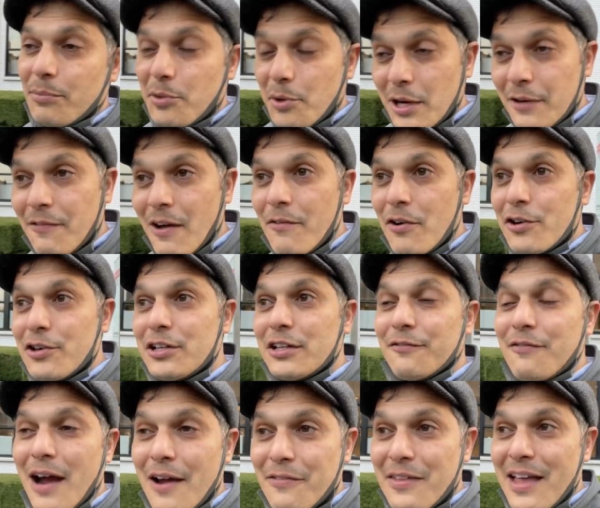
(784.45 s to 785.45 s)
3,500
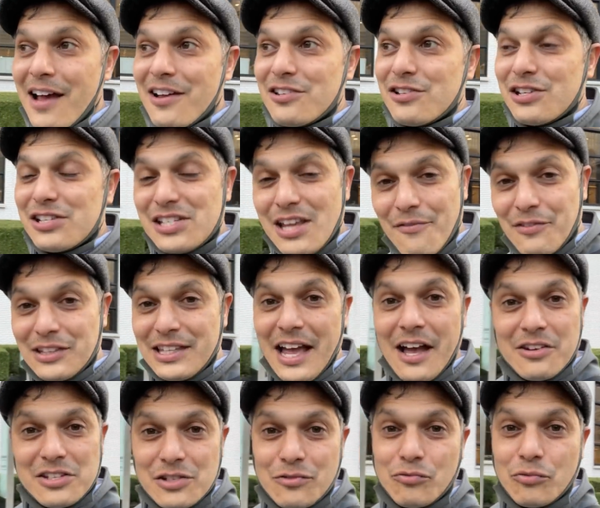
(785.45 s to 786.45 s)
to 5,000 to
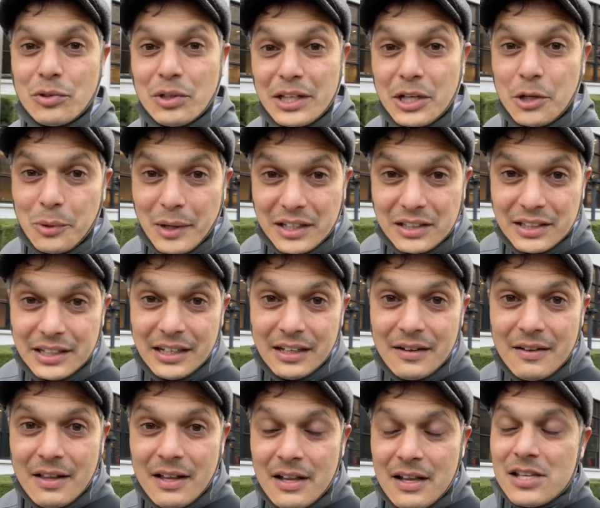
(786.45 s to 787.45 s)
7,000 really quickly.
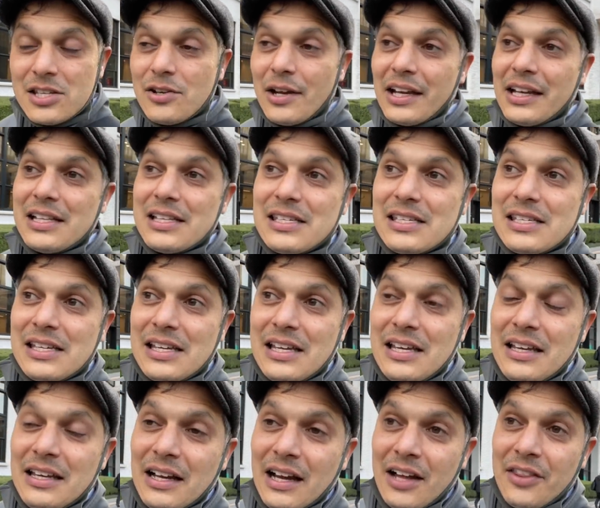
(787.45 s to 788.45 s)
So I can
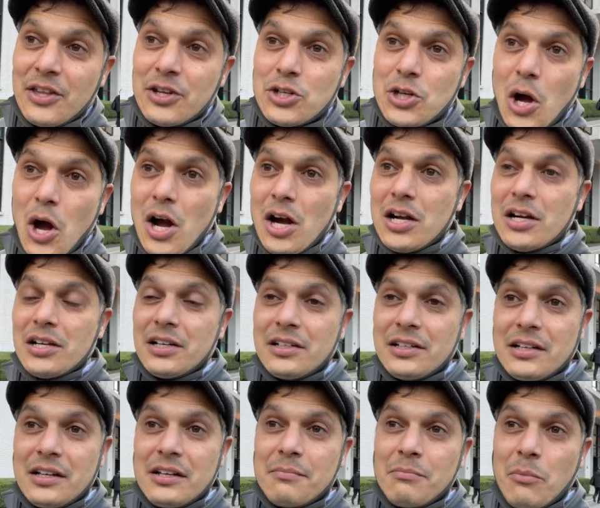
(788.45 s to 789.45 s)
see uh, the talk
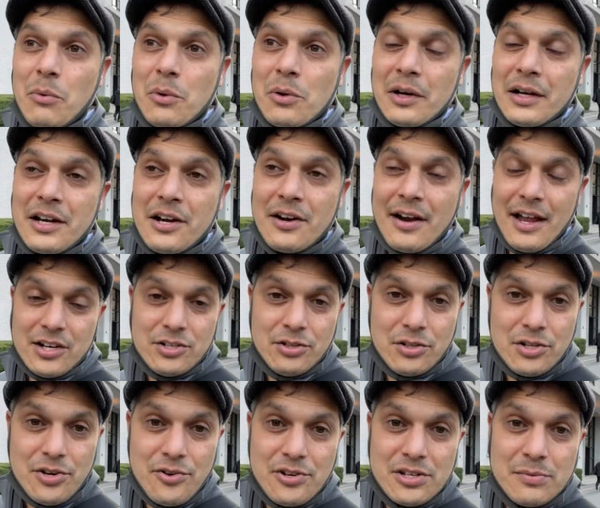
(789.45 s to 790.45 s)
more on
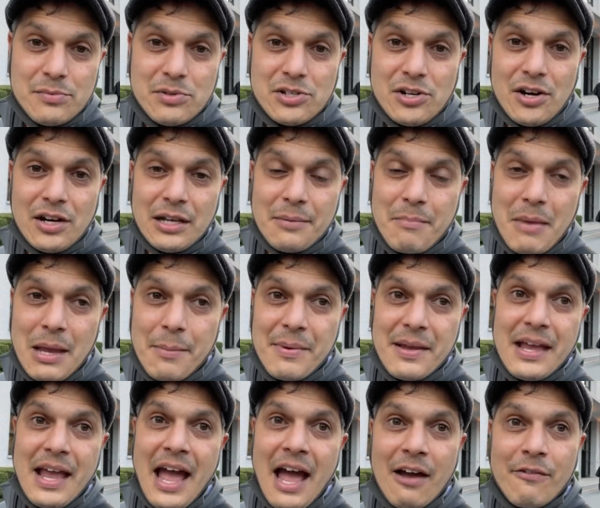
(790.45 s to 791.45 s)
international tourism starting
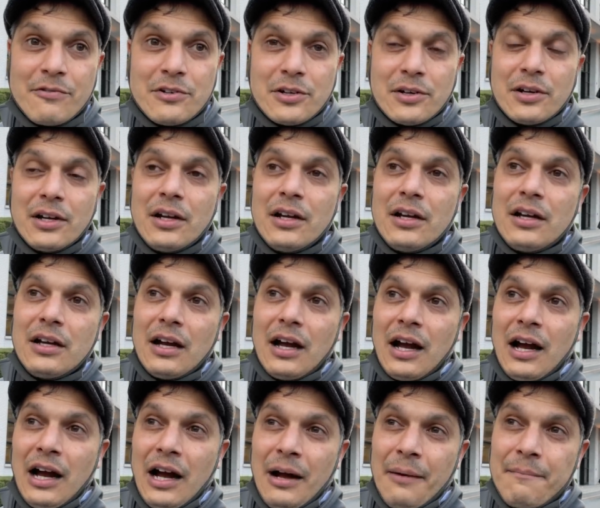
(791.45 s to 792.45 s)
maybe after
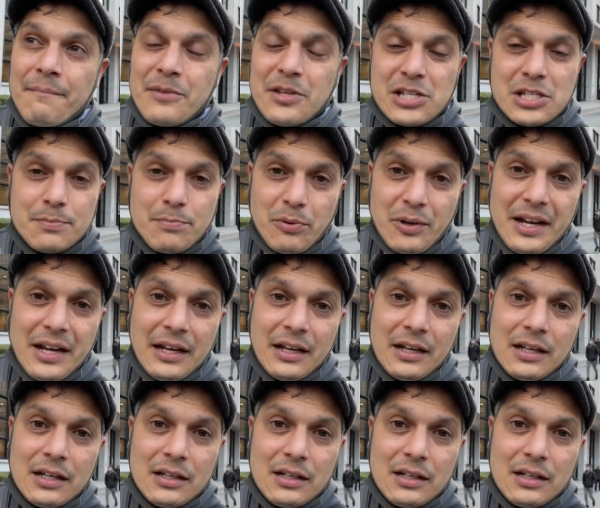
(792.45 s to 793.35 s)
um, the spring.